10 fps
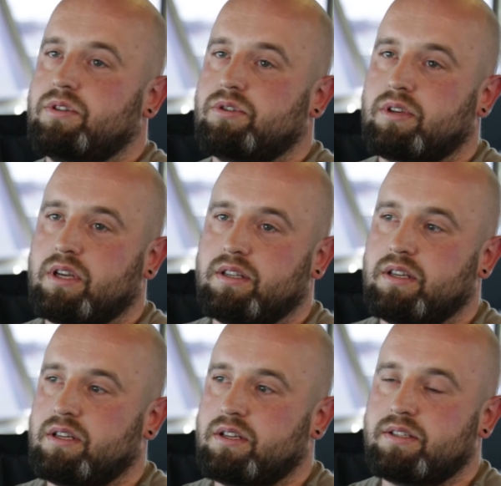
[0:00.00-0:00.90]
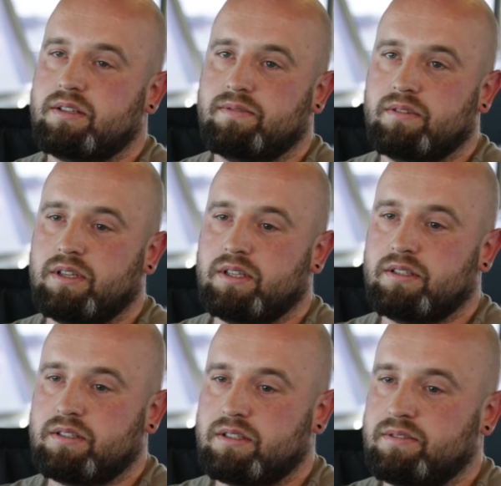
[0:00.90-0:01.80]
which you can uh, receive
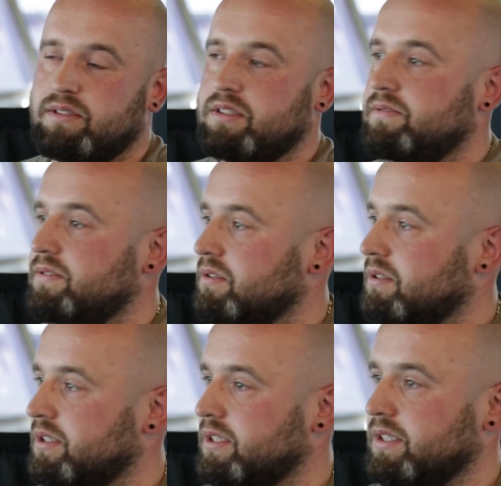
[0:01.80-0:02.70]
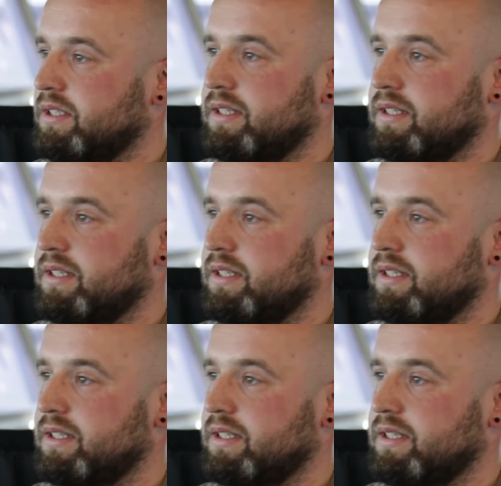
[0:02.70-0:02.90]
online, even if you're uh,